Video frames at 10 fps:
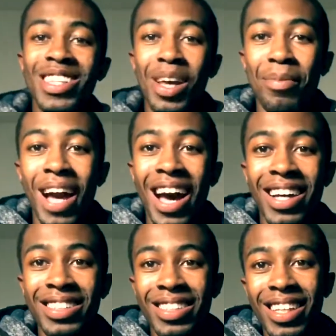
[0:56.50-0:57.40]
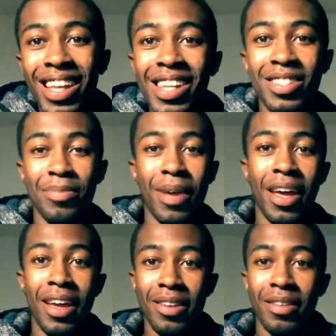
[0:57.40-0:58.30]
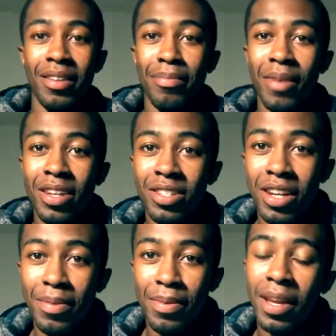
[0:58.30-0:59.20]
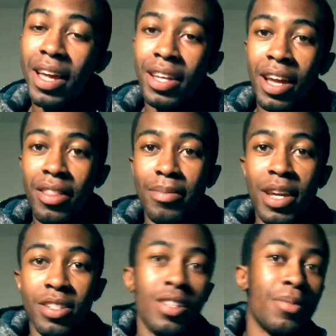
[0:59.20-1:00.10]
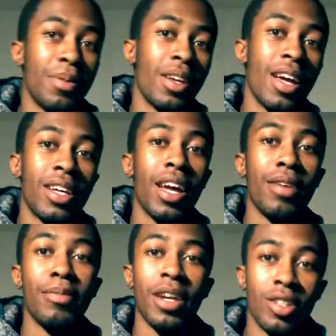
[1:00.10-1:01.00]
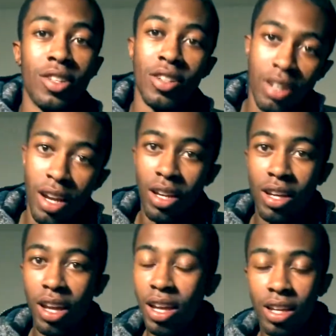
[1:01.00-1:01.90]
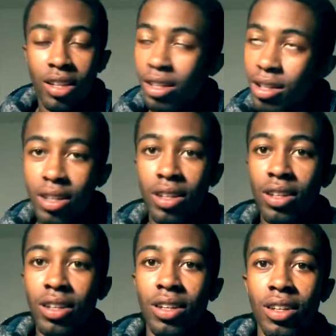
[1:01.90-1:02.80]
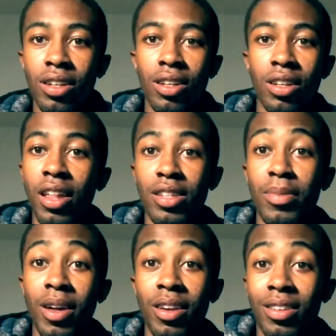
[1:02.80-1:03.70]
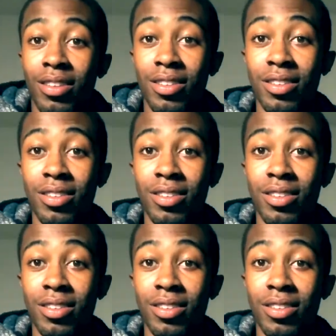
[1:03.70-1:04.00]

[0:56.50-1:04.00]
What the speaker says: up, guys? It is your man, Major Hippie, aka the Major Hippie, aka Major, aka that's about it.